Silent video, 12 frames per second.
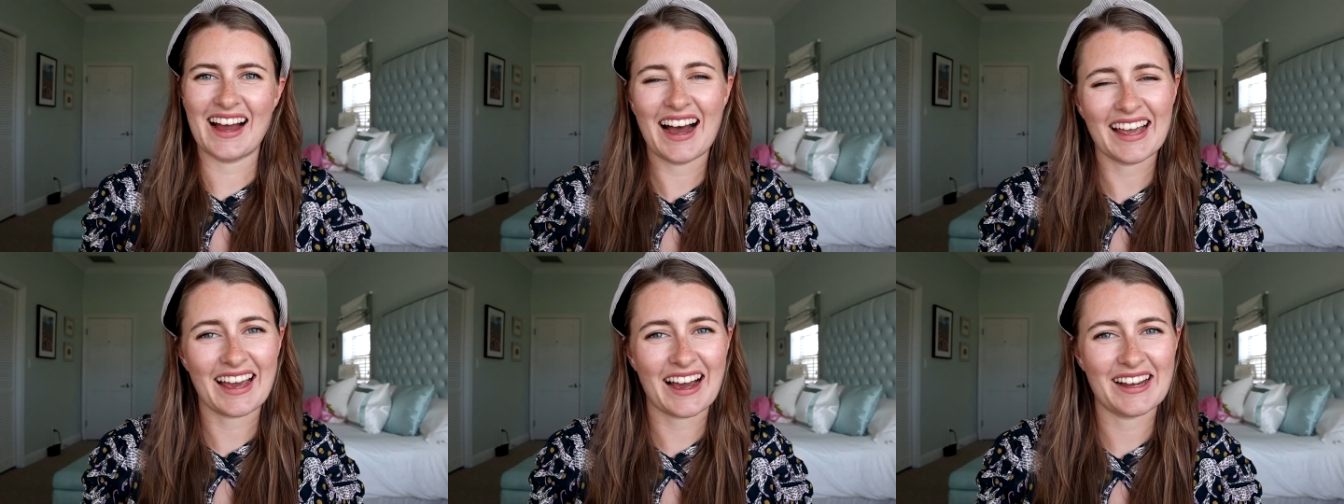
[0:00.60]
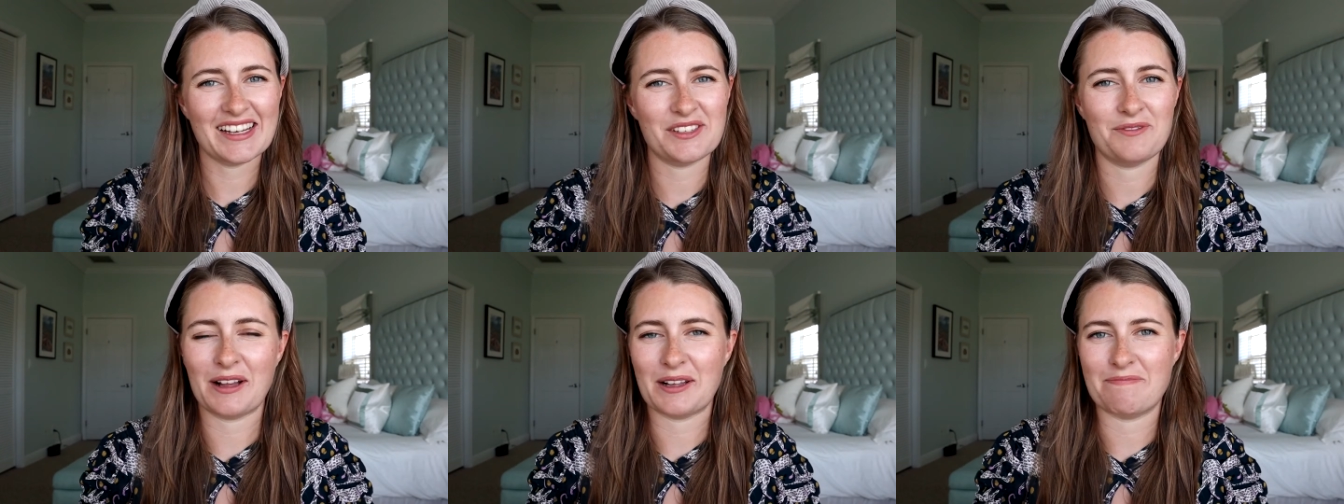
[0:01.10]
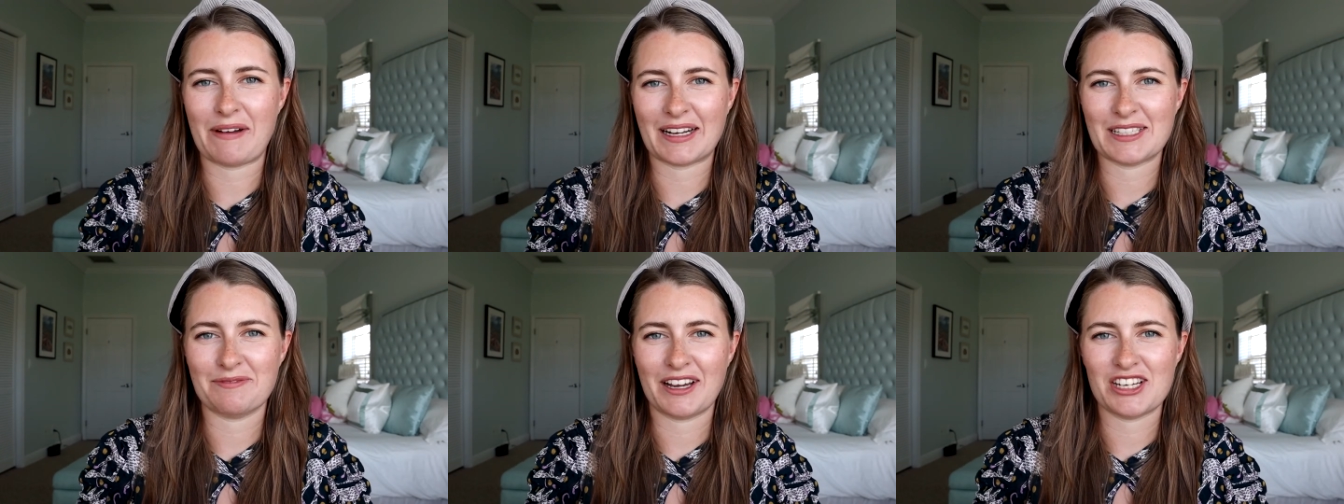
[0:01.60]
Hi guys, welcome back
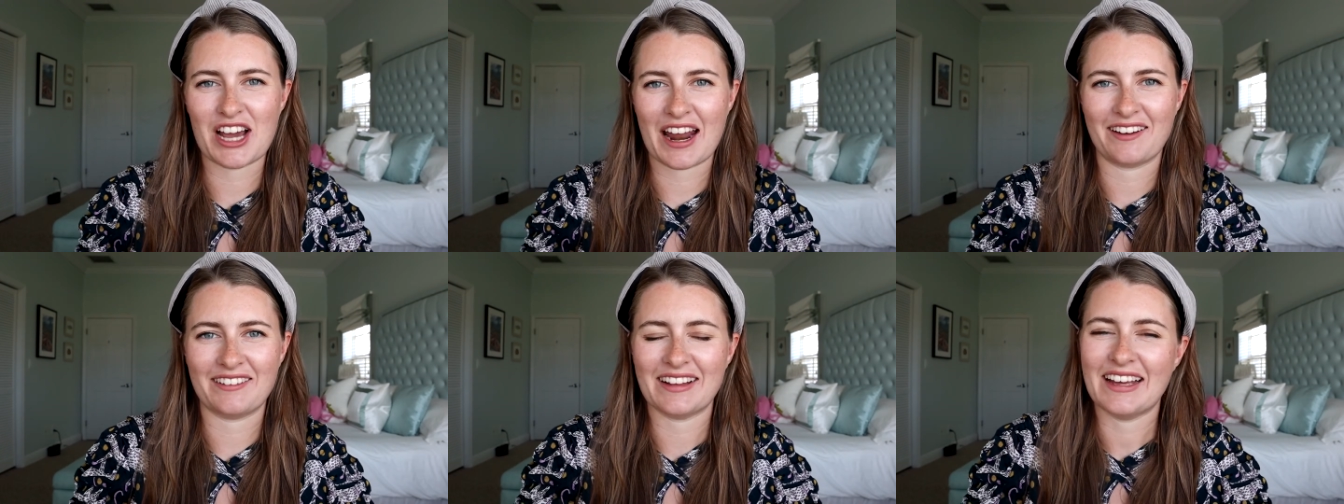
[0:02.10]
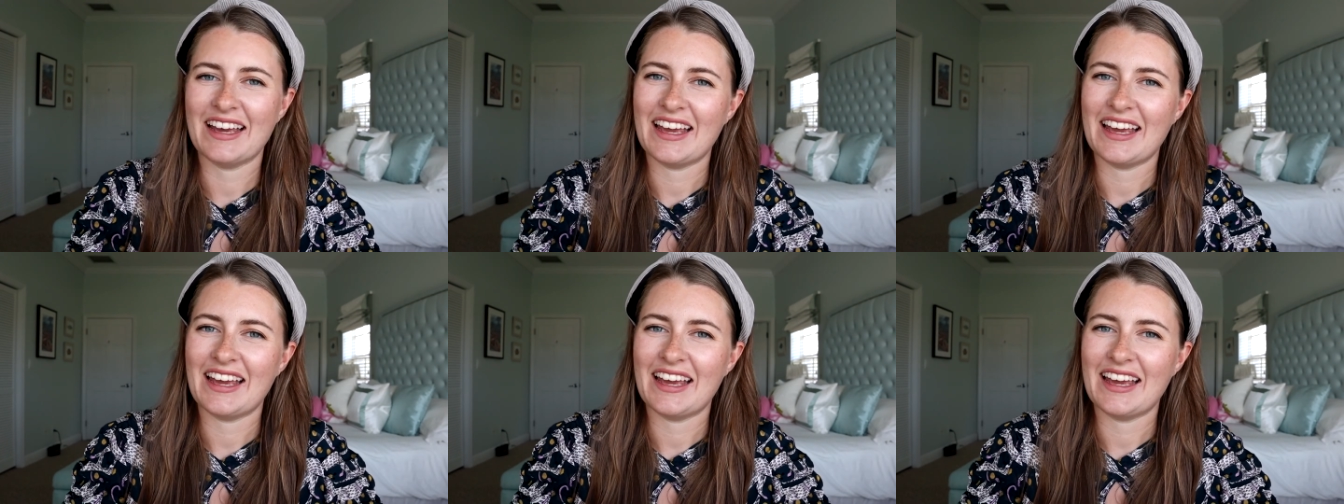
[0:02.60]
to my channel.